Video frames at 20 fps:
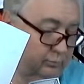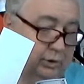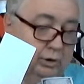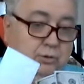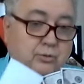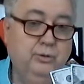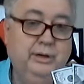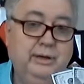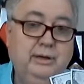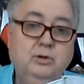
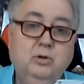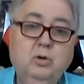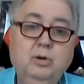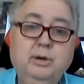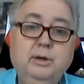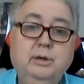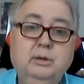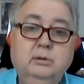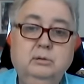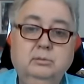Grant
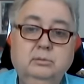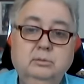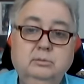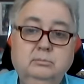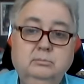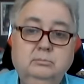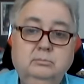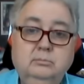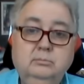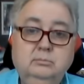Cardone.
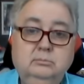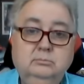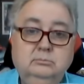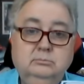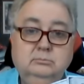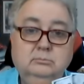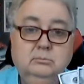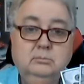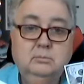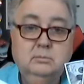
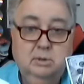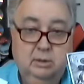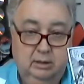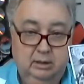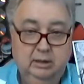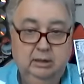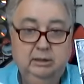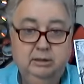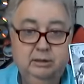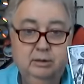
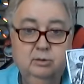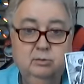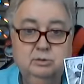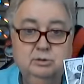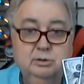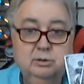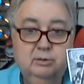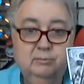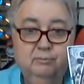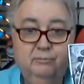He tells
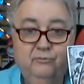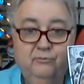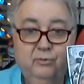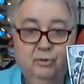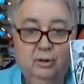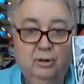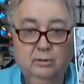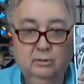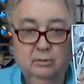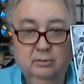you up
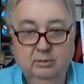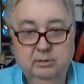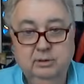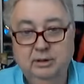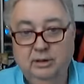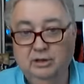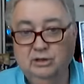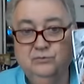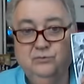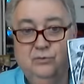front
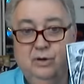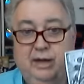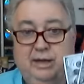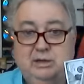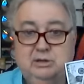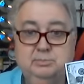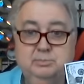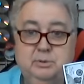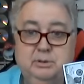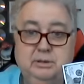his
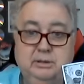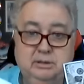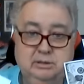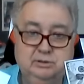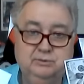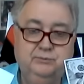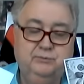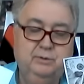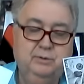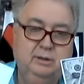flash money
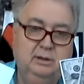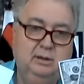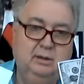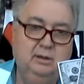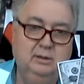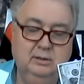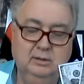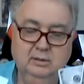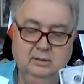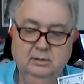is
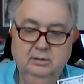fake.